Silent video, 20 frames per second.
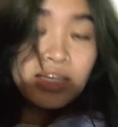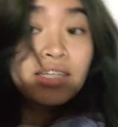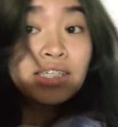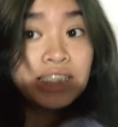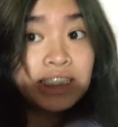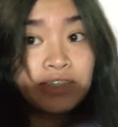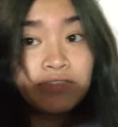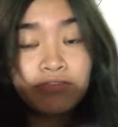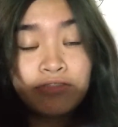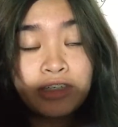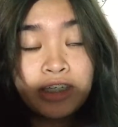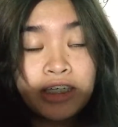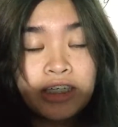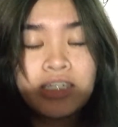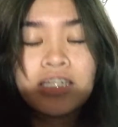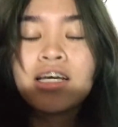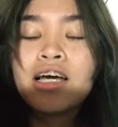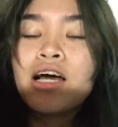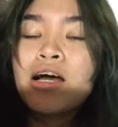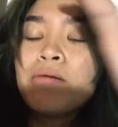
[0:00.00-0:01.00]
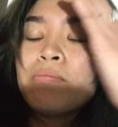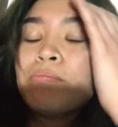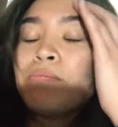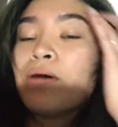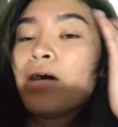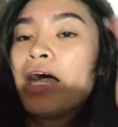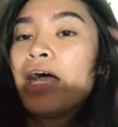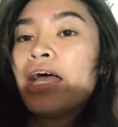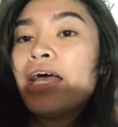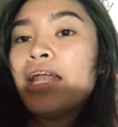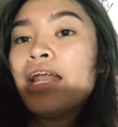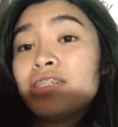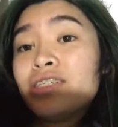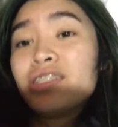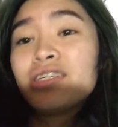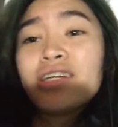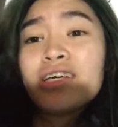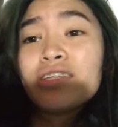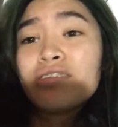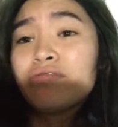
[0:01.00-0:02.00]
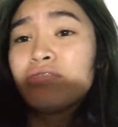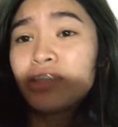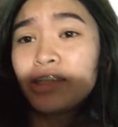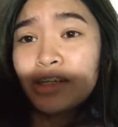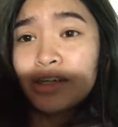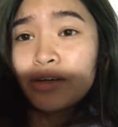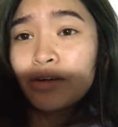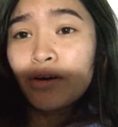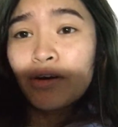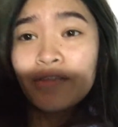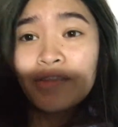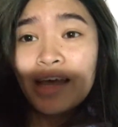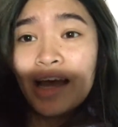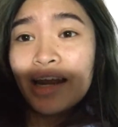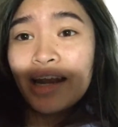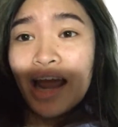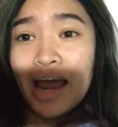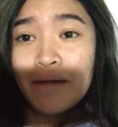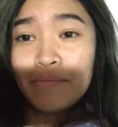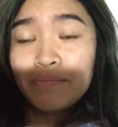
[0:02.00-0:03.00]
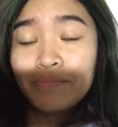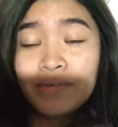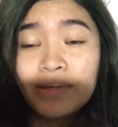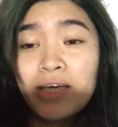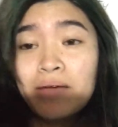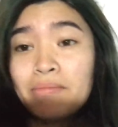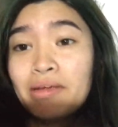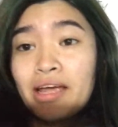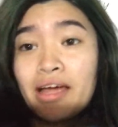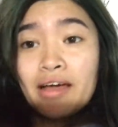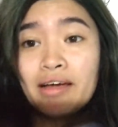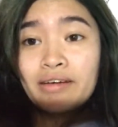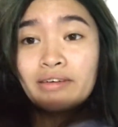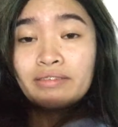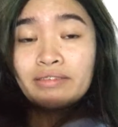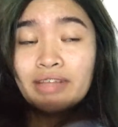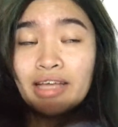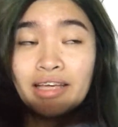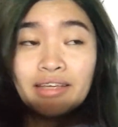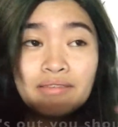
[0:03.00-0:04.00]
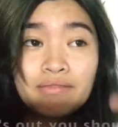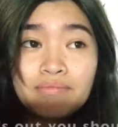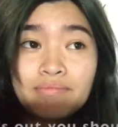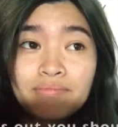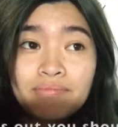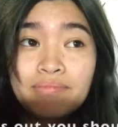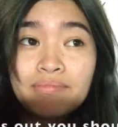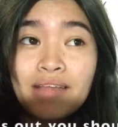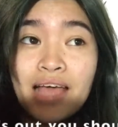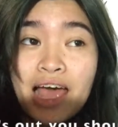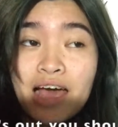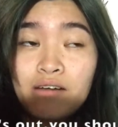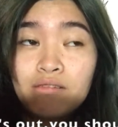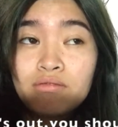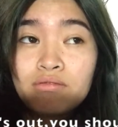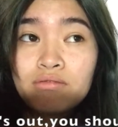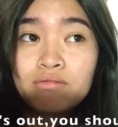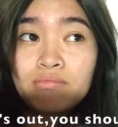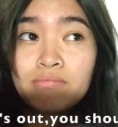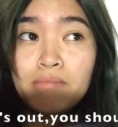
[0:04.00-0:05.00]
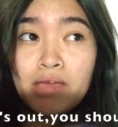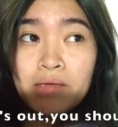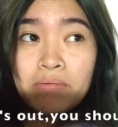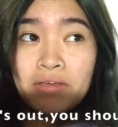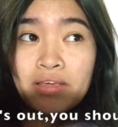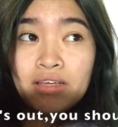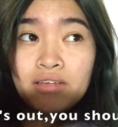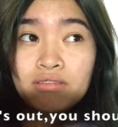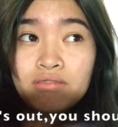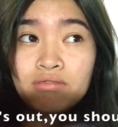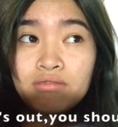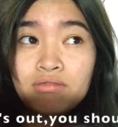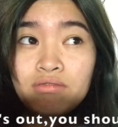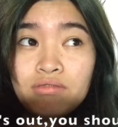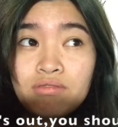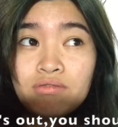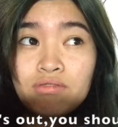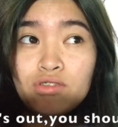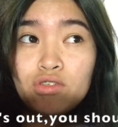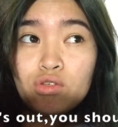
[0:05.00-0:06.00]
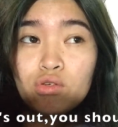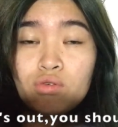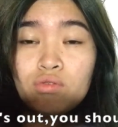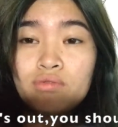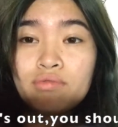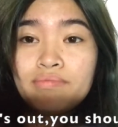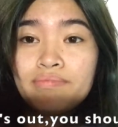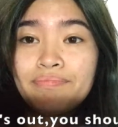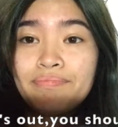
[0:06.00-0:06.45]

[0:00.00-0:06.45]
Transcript: different, but there's another video on that coming up, like out maybe soon.